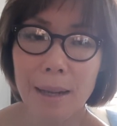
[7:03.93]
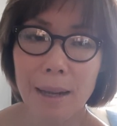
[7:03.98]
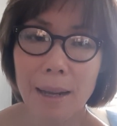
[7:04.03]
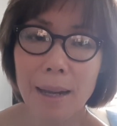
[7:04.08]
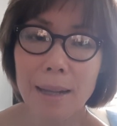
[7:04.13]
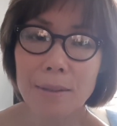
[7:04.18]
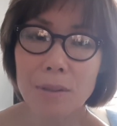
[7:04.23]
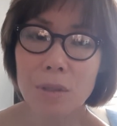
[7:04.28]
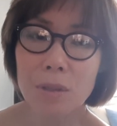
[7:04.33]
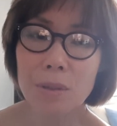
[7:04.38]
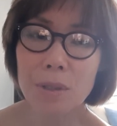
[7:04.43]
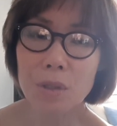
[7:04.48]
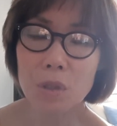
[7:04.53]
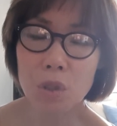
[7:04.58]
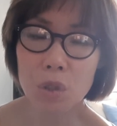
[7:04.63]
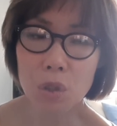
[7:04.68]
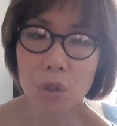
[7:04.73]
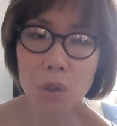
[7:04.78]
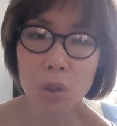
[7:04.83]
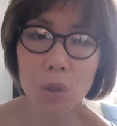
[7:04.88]
And to the
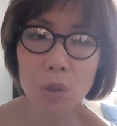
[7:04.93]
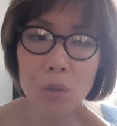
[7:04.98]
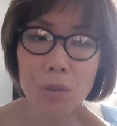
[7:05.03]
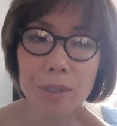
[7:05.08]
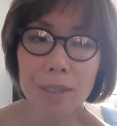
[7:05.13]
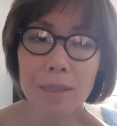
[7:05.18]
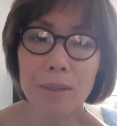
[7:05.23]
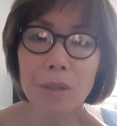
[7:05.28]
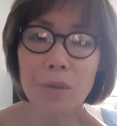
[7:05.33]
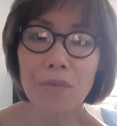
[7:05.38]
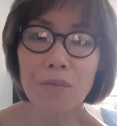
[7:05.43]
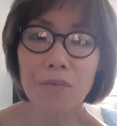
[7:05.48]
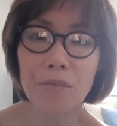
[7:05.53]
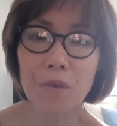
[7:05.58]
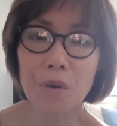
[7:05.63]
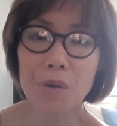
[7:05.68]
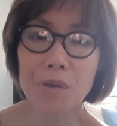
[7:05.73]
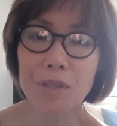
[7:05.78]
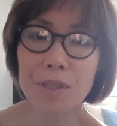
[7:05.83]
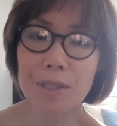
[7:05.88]
Jews in the
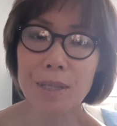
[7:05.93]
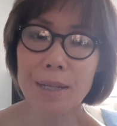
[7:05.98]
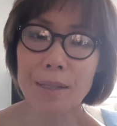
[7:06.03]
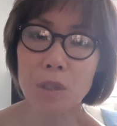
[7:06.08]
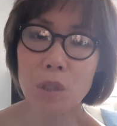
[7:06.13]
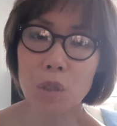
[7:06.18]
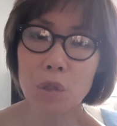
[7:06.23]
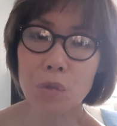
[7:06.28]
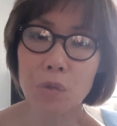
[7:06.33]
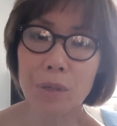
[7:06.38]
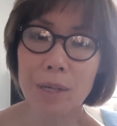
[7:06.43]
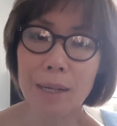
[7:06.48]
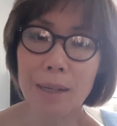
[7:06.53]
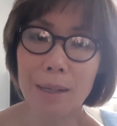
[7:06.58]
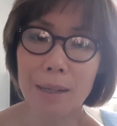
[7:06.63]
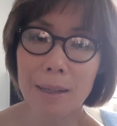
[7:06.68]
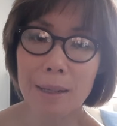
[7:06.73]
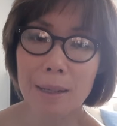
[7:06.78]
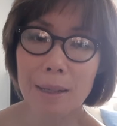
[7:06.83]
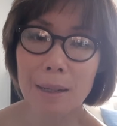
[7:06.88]
first
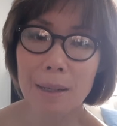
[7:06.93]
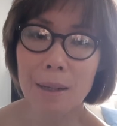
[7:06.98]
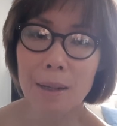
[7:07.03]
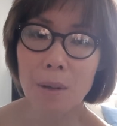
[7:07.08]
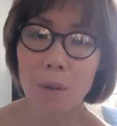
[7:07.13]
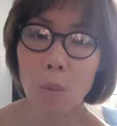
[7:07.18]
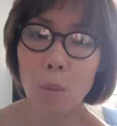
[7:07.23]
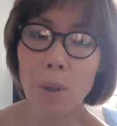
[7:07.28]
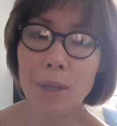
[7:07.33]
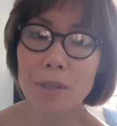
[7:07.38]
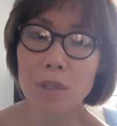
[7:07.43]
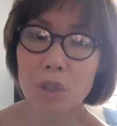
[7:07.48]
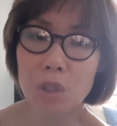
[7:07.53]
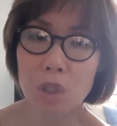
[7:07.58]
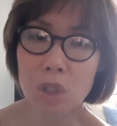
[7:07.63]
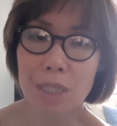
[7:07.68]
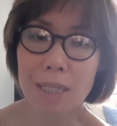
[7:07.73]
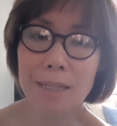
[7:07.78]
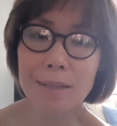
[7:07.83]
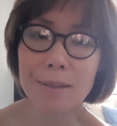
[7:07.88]
century, what
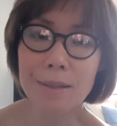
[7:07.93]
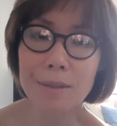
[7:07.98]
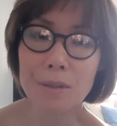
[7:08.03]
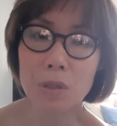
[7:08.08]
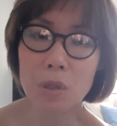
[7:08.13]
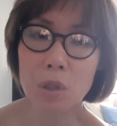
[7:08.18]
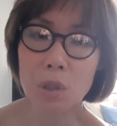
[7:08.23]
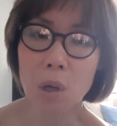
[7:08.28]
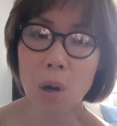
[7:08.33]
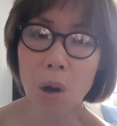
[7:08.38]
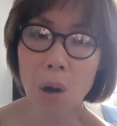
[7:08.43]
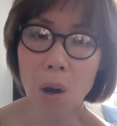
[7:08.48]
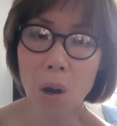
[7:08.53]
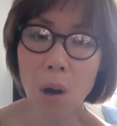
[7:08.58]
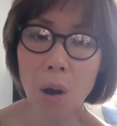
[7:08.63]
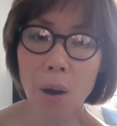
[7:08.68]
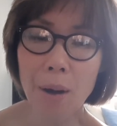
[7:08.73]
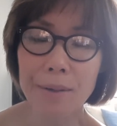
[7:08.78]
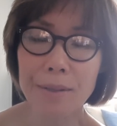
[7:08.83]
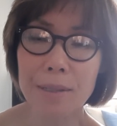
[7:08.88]
Jesus
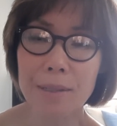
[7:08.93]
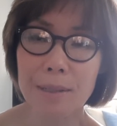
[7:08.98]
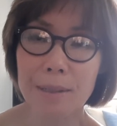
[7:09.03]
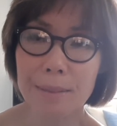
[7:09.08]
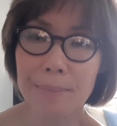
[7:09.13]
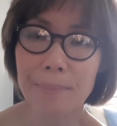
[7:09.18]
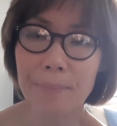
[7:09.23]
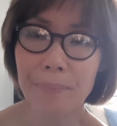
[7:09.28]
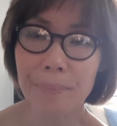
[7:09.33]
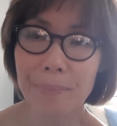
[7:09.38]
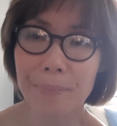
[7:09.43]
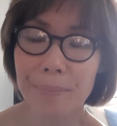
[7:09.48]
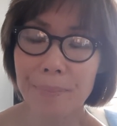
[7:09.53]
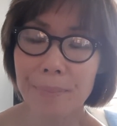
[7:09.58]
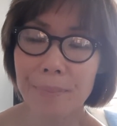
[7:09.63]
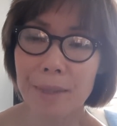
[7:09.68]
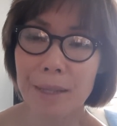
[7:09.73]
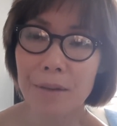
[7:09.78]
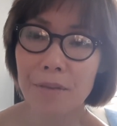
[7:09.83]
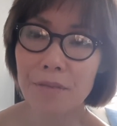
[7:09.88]
taught
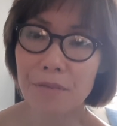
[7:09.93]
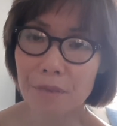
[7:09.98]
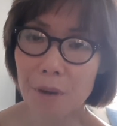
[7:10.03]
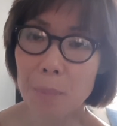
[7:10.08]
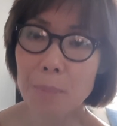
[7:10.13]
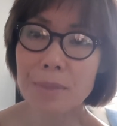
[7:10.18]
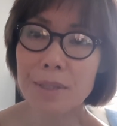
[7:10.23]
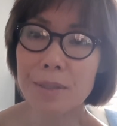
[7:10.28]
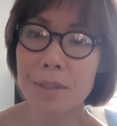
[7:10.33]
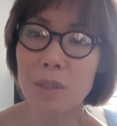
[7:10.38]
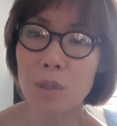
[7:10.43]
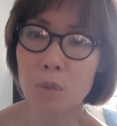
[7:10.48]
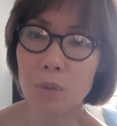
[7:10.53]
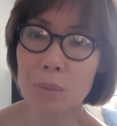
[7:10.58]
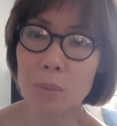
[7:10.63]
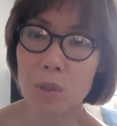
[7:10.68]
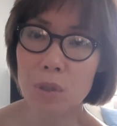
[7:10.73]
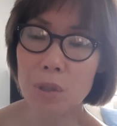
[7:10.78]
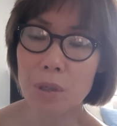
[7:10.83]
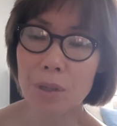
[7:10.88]
from the
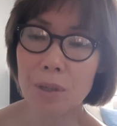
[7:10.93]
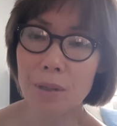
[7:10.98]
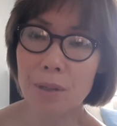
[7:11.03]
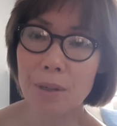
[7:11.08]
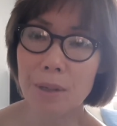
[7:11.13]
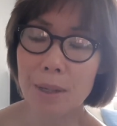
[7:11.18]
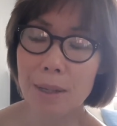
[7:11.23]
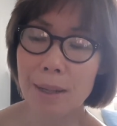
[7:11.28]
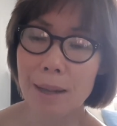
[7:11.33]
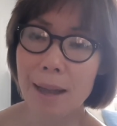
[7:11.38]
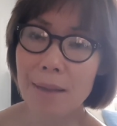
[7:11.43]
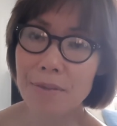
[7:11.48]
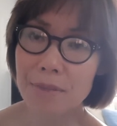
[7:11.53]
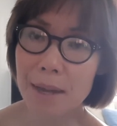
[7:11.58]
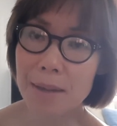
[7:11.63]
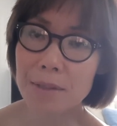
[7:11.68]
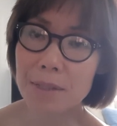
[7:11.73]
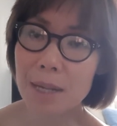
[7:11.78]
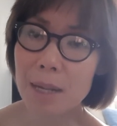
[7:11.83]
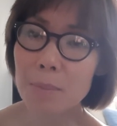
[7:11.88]
scripture, at
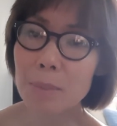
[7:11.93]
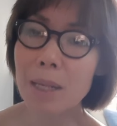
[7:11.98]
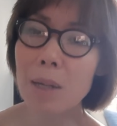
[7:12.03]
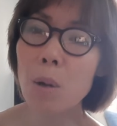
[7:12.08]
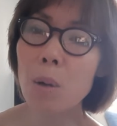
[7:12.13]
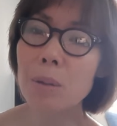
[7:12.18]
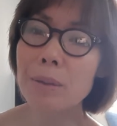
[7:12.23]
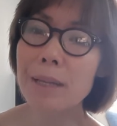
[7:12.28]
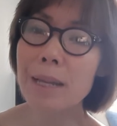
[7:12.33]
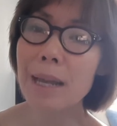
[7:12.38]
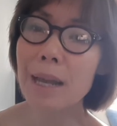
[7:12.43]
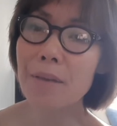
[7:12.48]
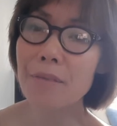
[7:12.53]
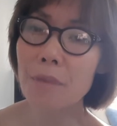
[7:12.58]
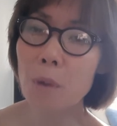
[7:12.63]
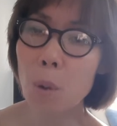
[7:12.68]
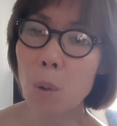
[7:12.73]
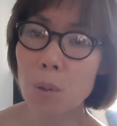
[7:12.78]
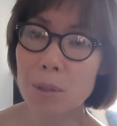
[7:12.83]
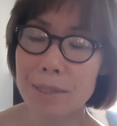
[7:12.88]
that time they only have
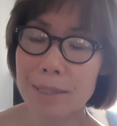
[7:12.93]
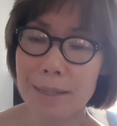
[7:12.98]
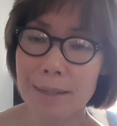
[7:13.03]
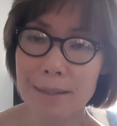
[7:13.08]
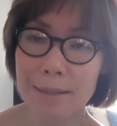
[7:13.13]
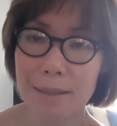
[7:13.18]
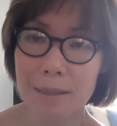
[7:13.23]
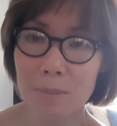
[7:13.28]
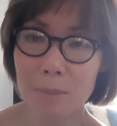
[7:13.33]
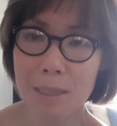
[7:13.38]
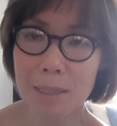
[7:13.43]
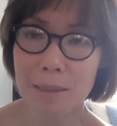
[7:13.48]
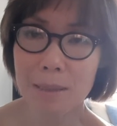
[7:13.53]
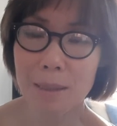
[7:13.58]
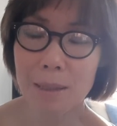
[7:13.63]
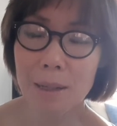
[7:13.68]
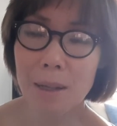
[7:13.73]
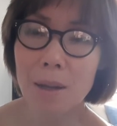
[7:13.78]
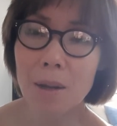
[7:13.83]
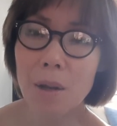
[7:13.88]
Old Testament.
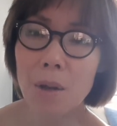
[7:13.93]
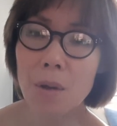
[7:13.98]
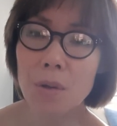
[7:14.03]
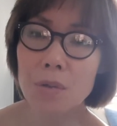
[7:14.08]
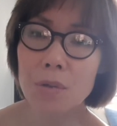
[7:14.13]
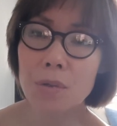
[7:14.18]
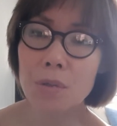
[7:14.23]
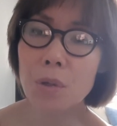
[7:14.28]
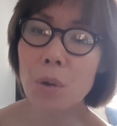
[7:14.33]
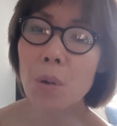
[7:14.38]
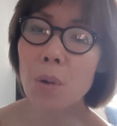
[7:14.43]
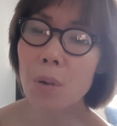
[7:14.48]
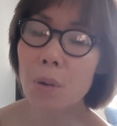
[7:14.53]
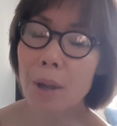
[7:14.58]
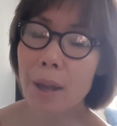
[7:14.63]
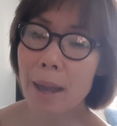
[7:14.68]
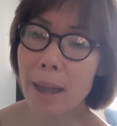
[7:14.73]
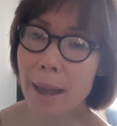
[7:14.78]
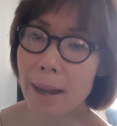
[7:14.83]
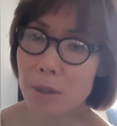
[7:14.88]
So
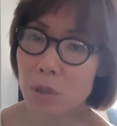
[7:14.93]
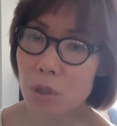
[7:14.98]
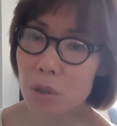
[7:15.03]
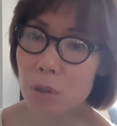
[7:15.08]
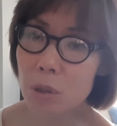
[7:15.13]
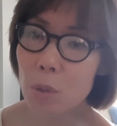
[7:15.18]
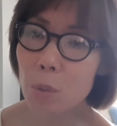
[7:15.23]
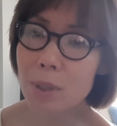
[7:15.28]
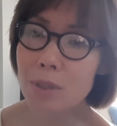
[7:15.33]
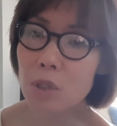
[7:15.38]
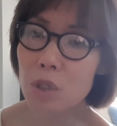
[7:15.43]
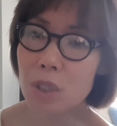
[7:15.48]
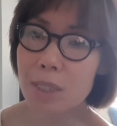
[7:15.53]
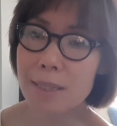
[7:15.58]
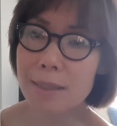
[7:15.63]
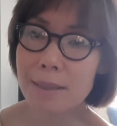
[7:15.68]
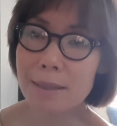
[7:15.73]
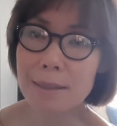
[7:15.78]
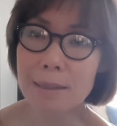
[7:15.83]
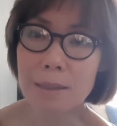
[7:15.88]
actually what
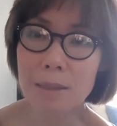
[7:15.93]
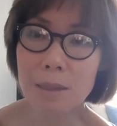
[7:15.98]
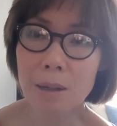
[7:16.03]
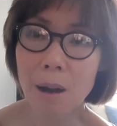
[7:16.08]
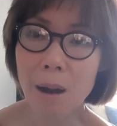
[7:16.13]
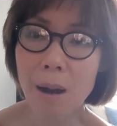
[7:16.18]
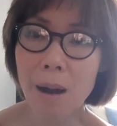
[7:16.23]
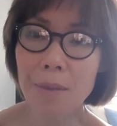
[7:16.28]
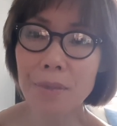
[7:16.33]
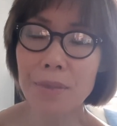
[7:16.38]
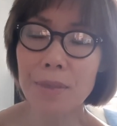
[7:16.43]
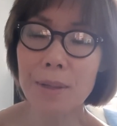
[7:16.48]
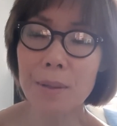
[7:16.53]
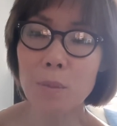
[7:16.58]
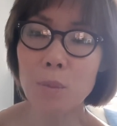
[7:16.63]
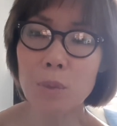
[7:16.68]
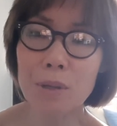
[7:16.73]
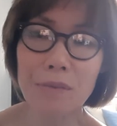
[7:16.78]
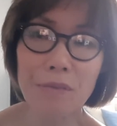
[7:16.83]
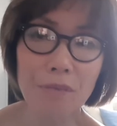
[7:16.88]
Jesus taught
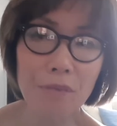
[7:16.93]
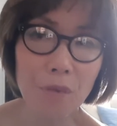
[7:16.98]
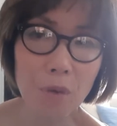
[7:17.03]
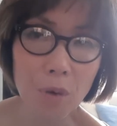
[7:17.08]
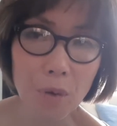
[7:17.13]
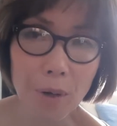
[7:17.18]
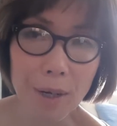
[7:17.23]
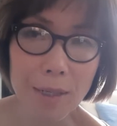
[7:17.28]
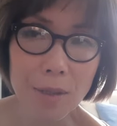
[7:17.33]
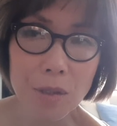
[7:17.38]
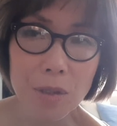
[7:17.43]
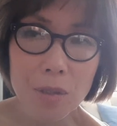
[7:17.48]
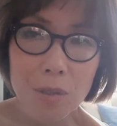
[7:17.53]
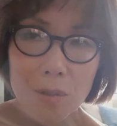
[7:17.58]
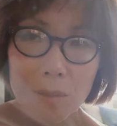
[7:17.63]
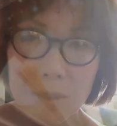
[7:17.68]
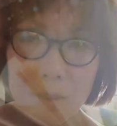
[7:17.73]
them, referring to